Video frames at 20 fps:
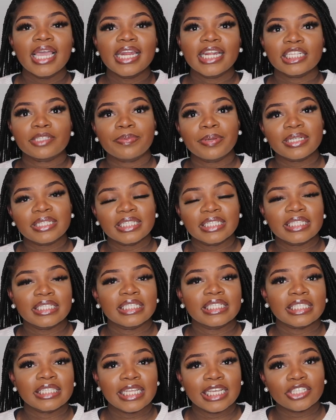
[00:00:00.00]
And especially
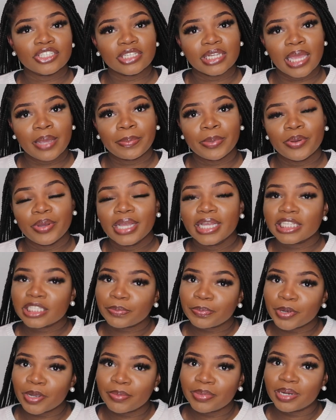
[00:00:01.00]
since laser lipo is a
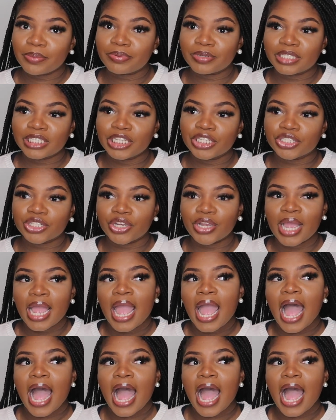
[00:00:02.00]
permanent procedure,